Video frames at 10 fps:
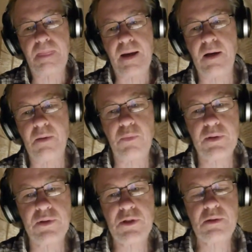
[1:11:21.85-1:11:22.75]

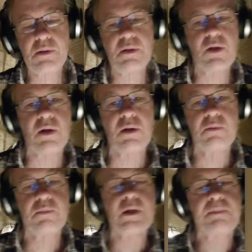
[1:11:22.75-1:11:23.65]

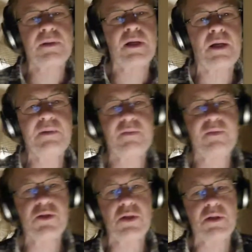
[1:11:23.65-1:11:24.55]
we apply a bit of
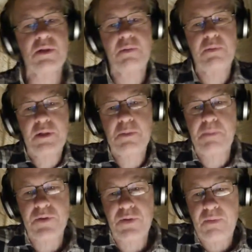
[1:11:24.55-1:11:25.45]
logic and say, well, this
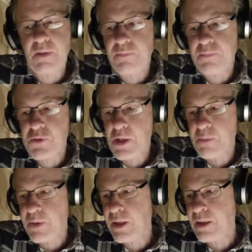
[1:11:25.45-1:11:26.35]
must have come from
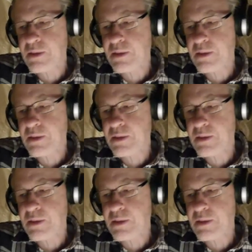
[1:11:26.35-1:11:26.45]
somewhere.